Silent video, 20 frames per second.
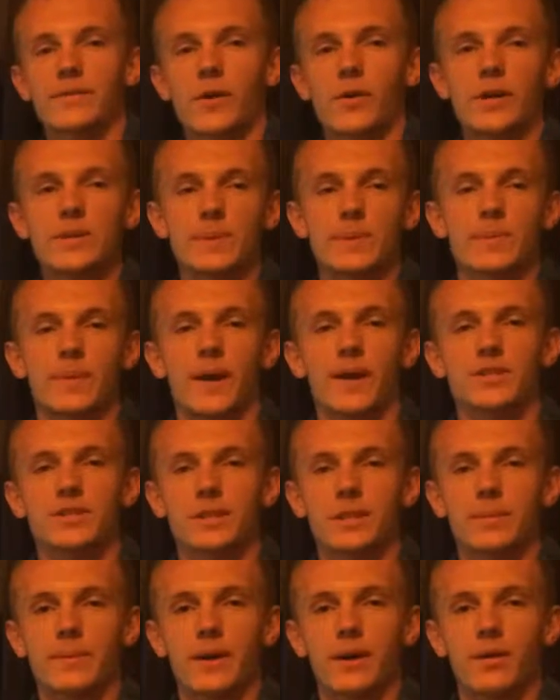always been
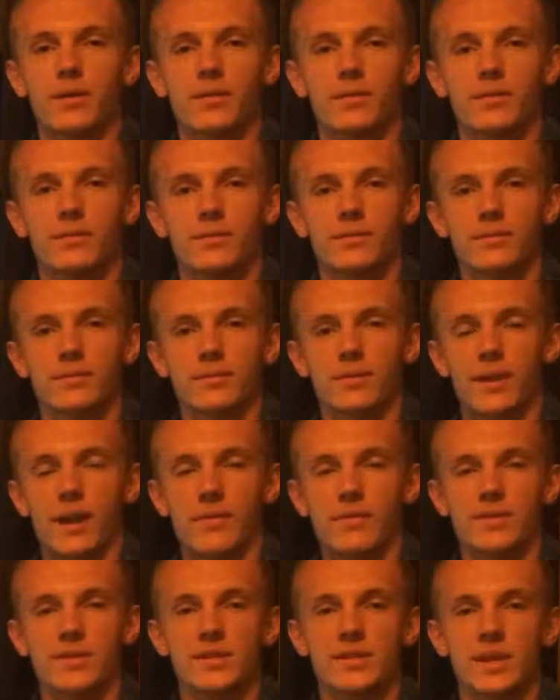passionate about,
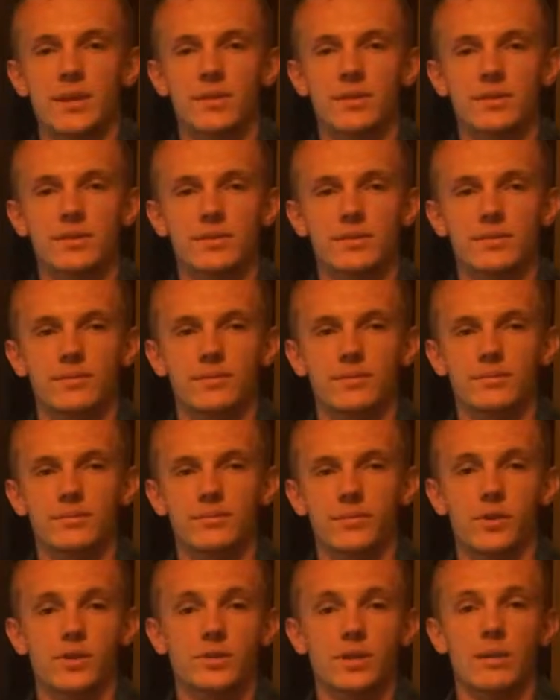ever since I
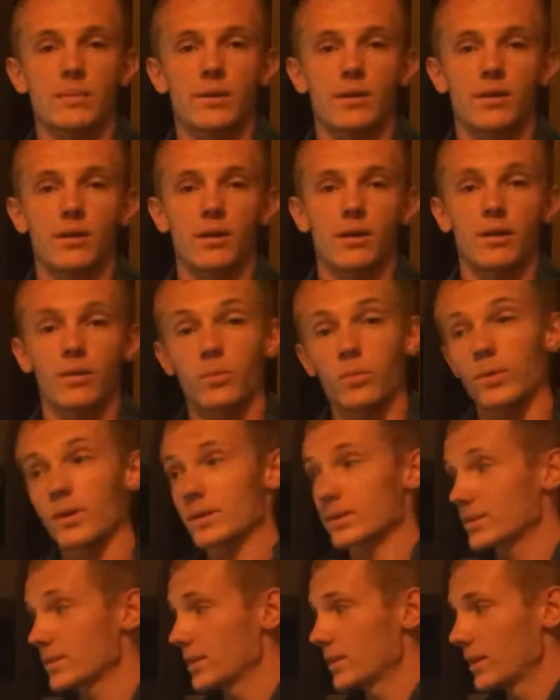first got my car,
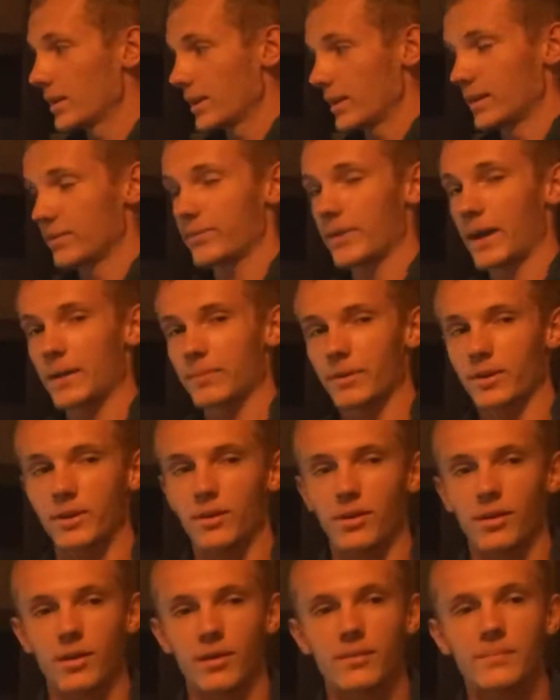was, in fact, my
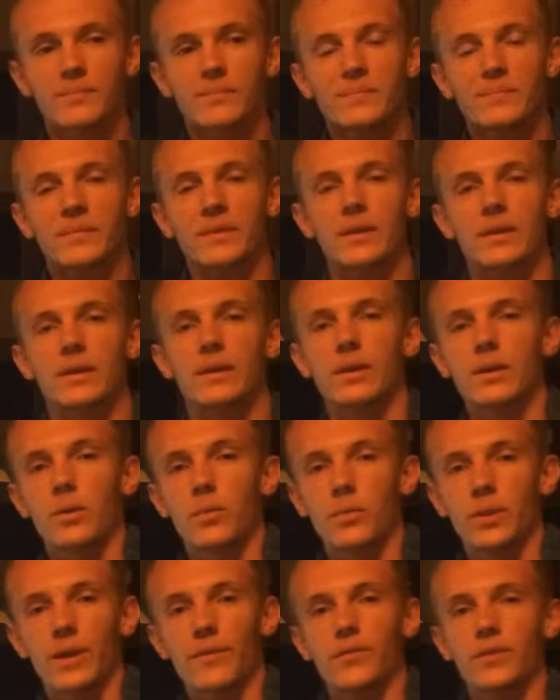car.
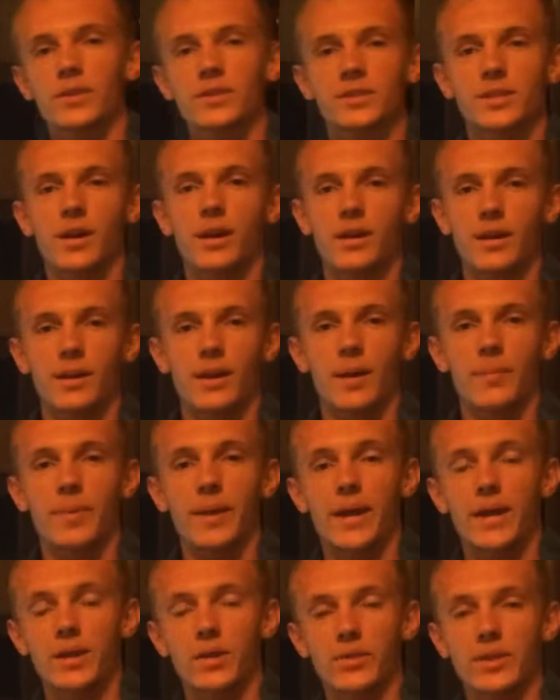When I first got it, I
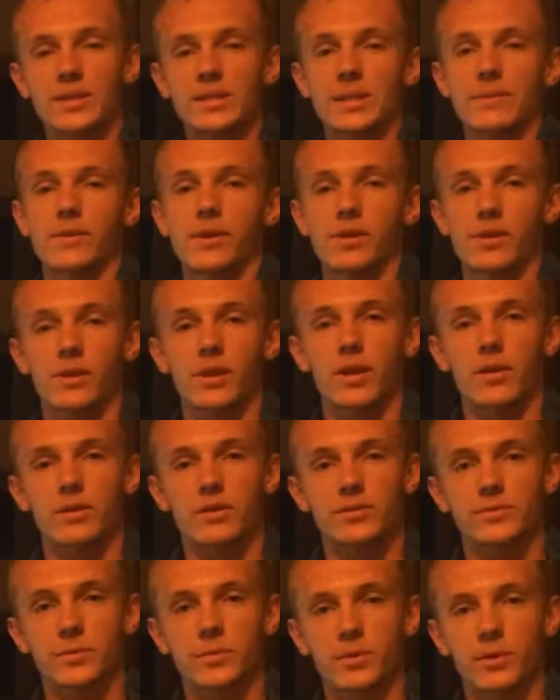paid only $700
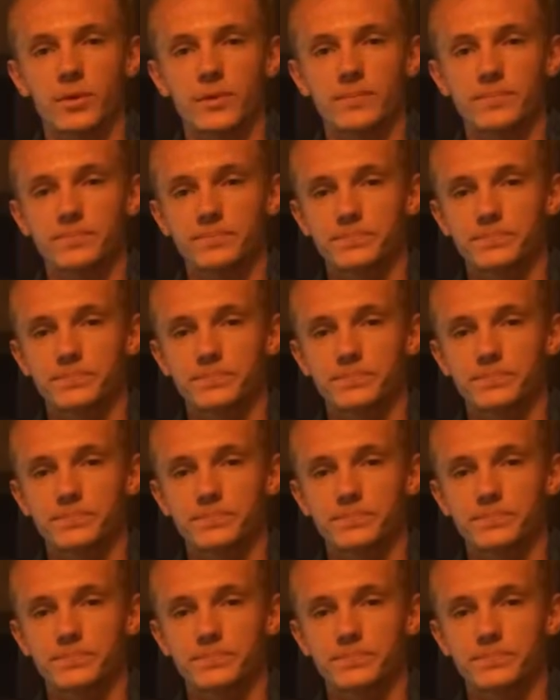for it,